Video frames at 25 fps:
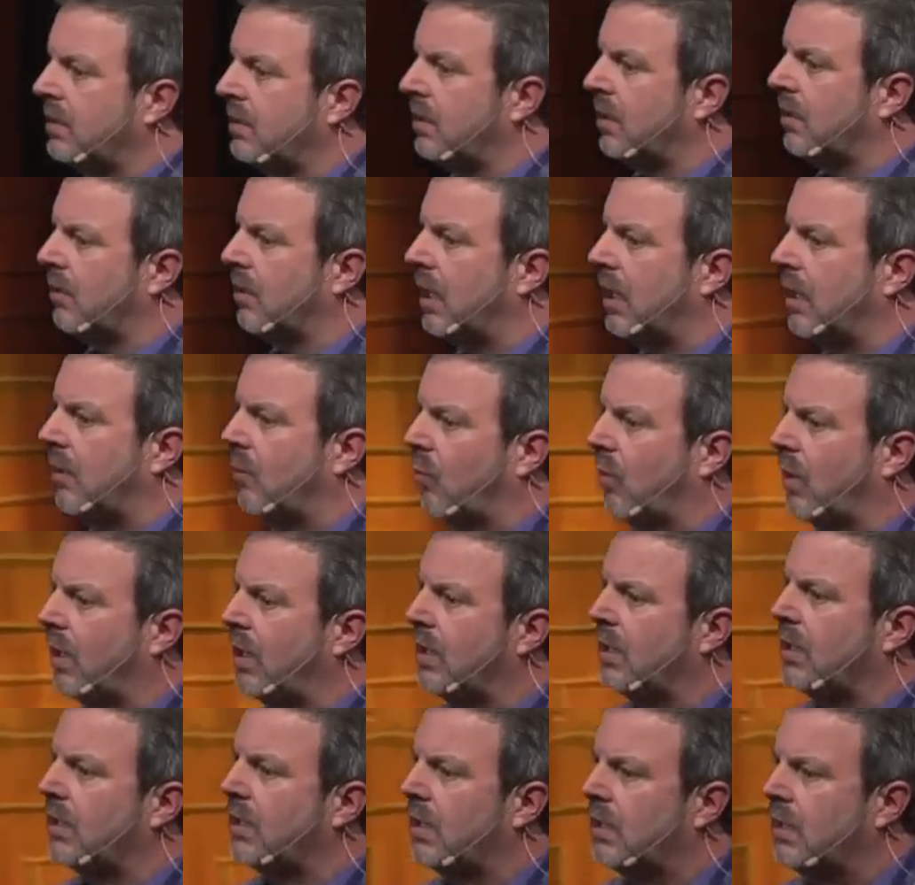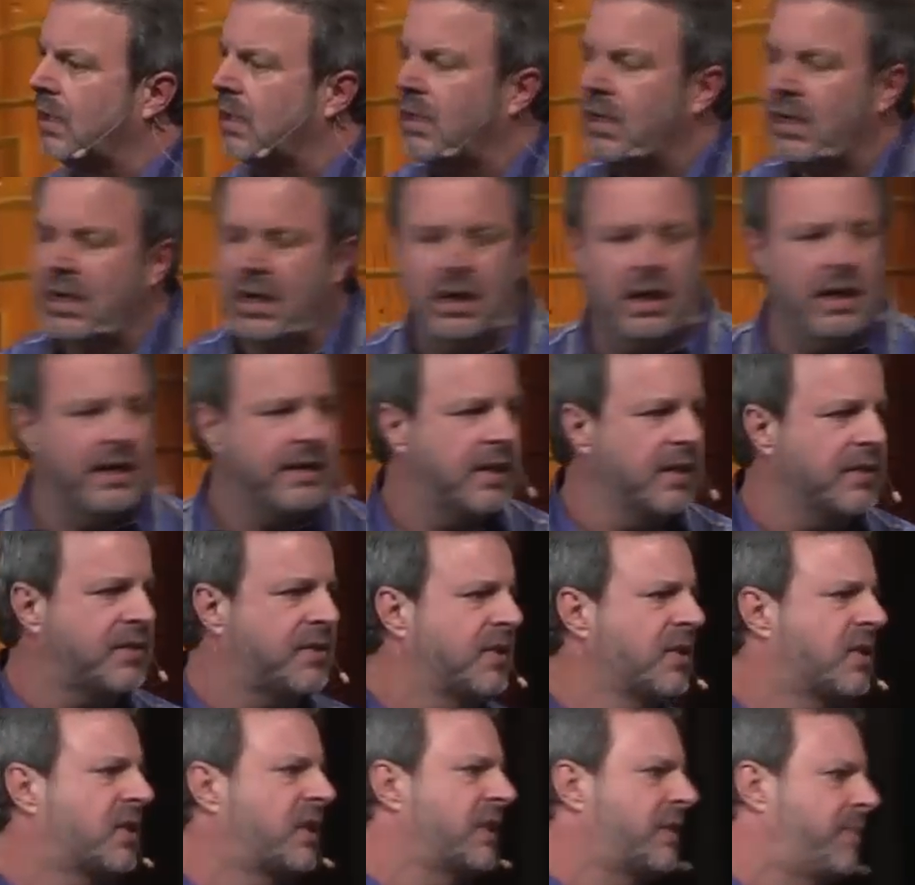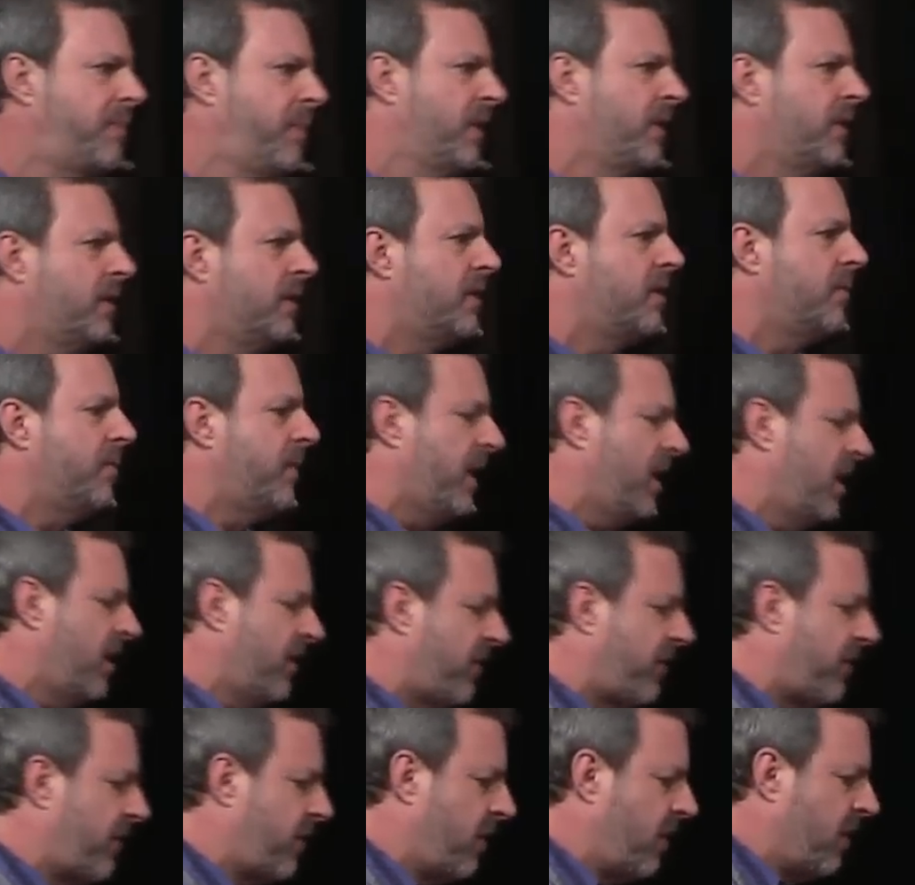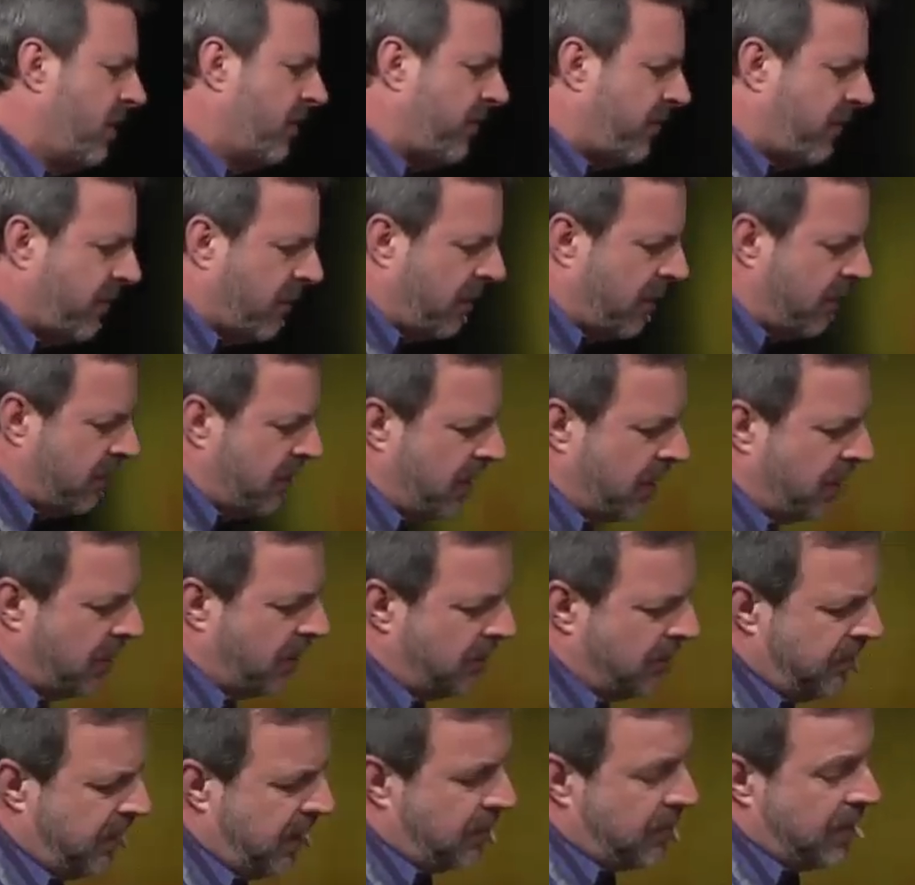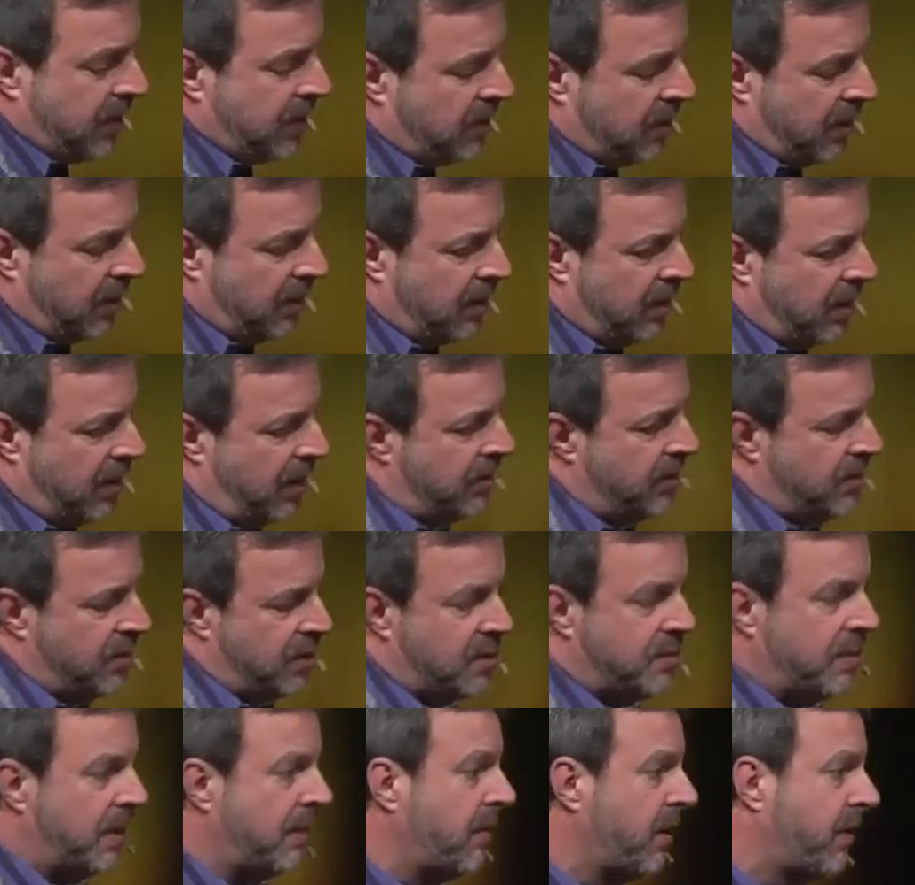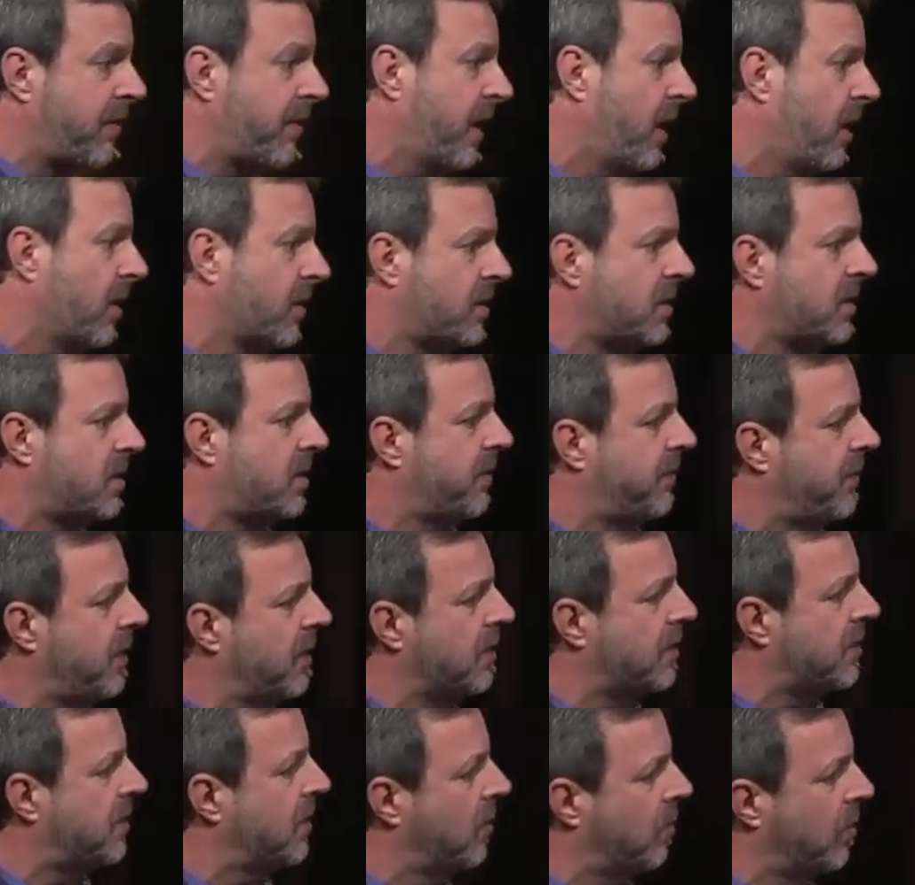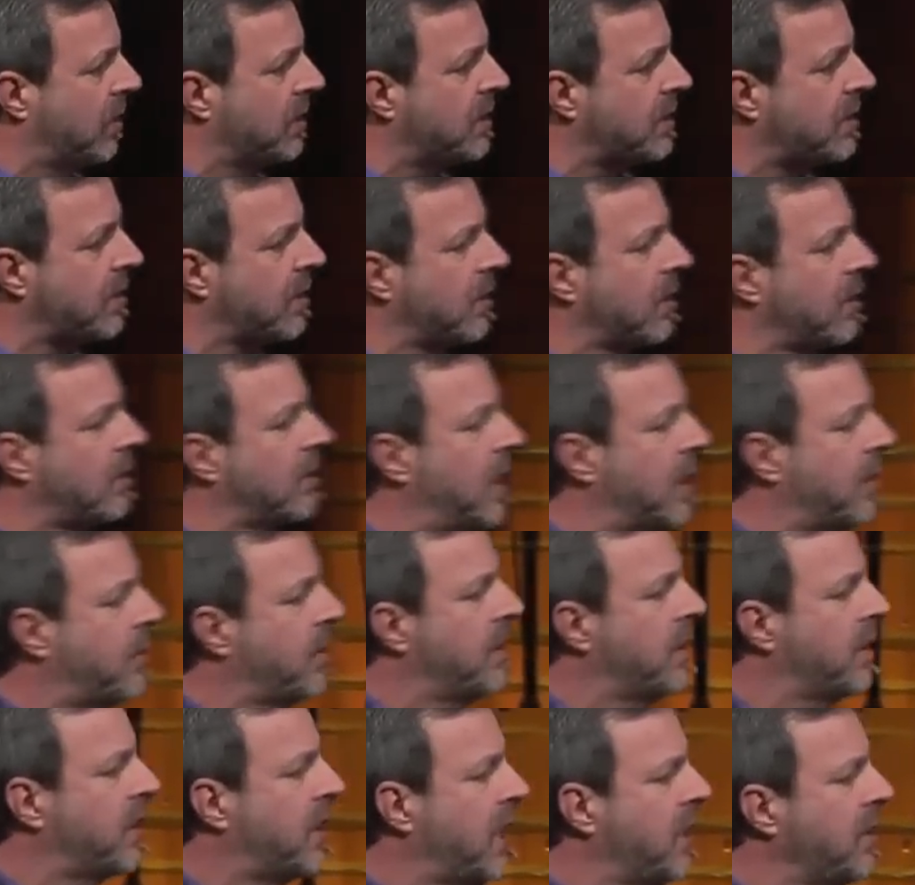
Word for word: you know, I, guess this has been debated for, for, you know, maybe hundreds, maybe thousands of years. You know, what does it look like when the